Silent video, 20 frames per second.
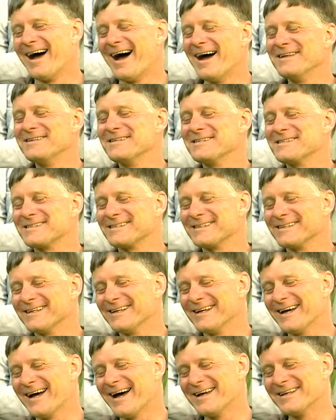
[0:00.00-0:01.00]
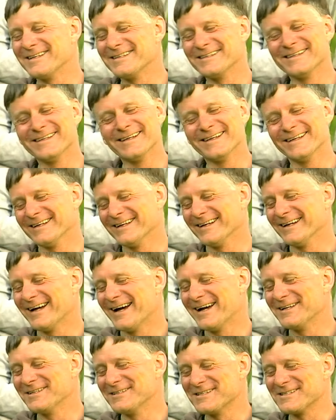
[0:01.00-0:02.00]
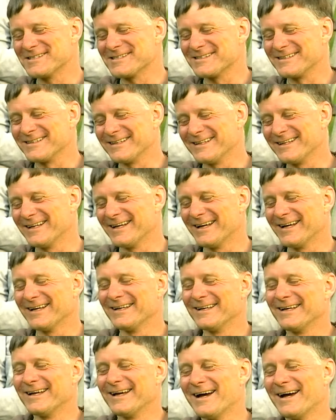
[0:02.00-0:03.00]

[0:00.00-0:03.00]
it didn't work if you're right here.